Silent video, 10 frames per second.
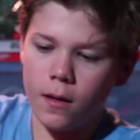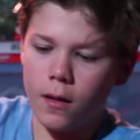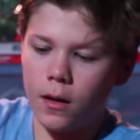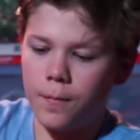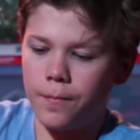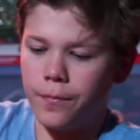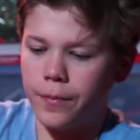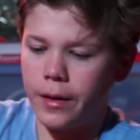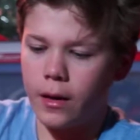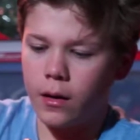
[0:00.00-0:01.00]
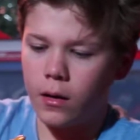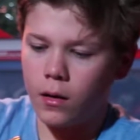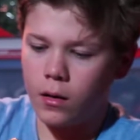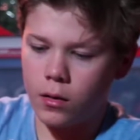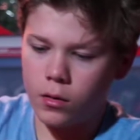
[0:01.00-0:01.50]
Then
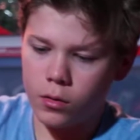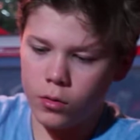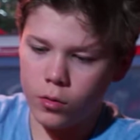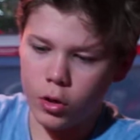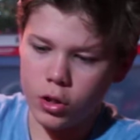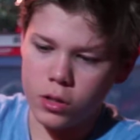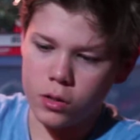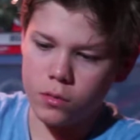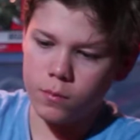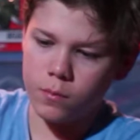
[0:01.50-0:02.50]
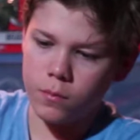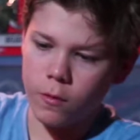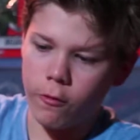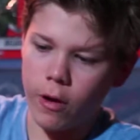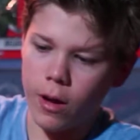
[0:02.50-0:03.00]
you just
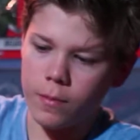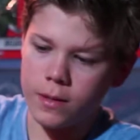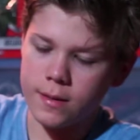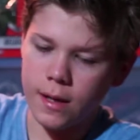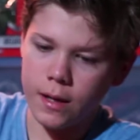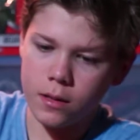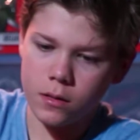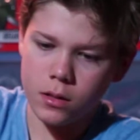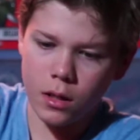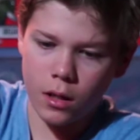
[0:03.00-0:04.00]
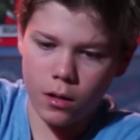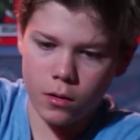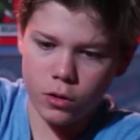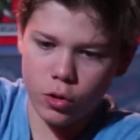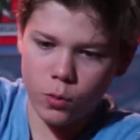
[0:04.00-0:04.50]
grab the sides
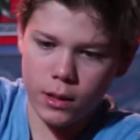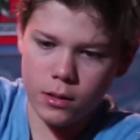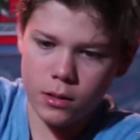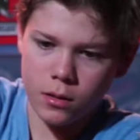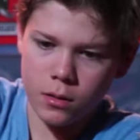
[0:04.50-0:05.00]
and squeeze.